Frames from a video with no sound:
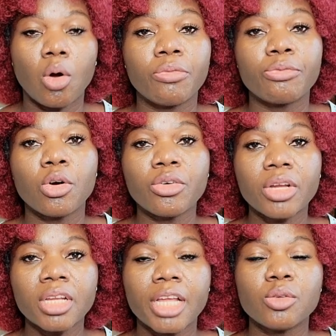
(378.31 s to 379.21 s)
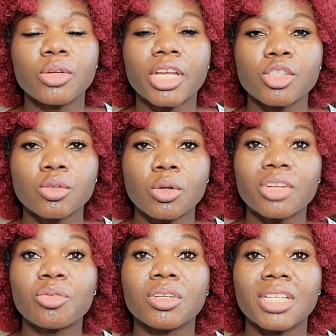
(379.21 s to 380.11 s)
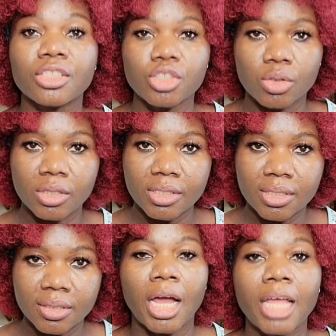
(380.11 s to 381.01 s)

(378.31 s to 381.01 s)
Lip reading: of foreign educational credentials.